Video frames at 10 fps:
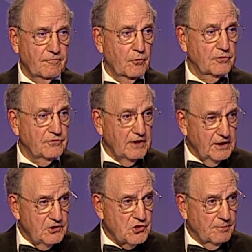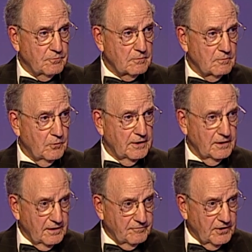first to Egypt, where they
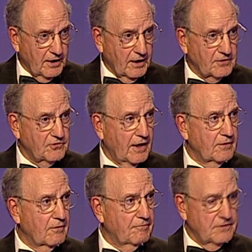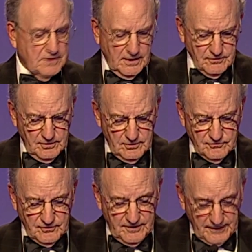lived in Alexandria for 10
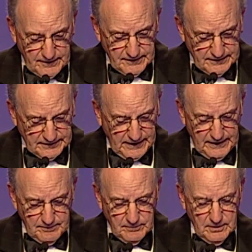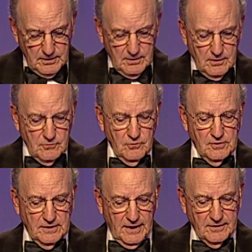years, and then they came to the
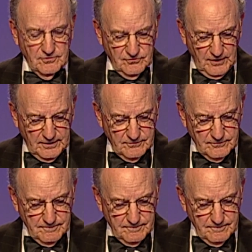United States.